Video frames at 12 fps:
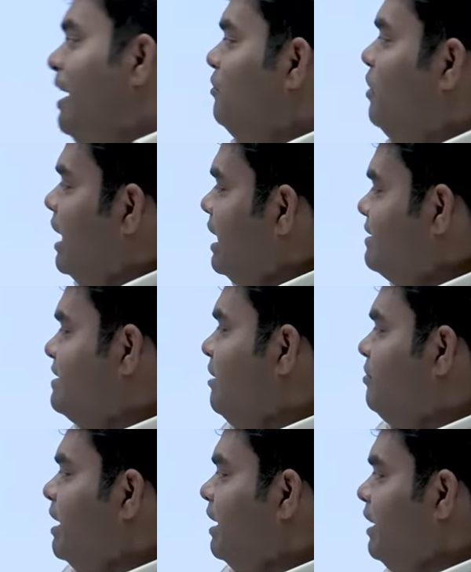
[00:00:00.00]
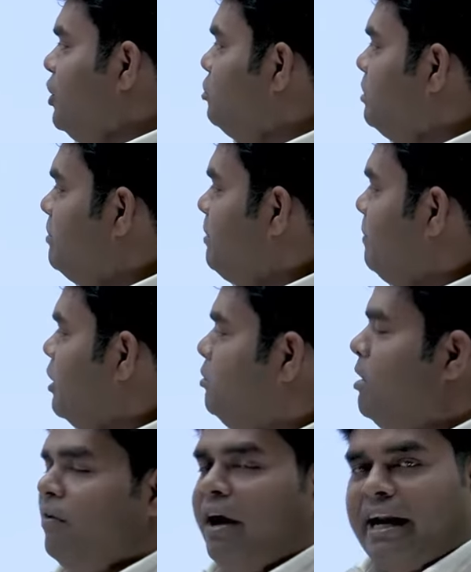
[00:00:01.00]
One is definitely human
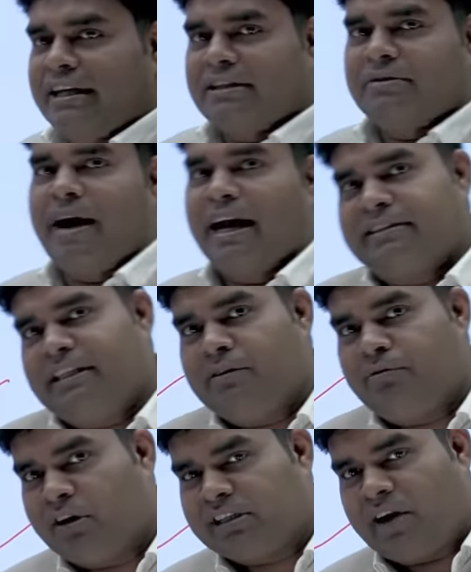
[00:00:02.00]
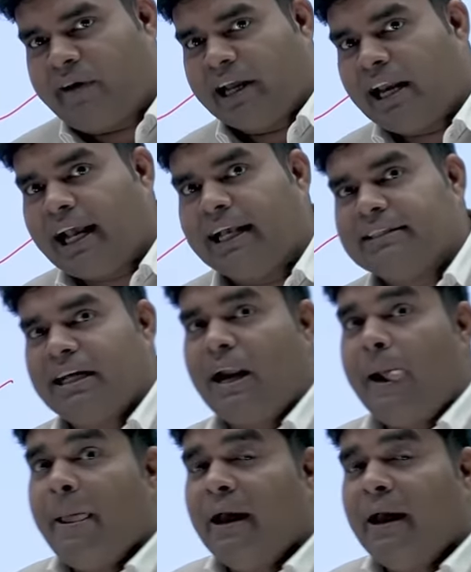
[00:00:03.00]
papilloma virus vaccine for cervical cancer.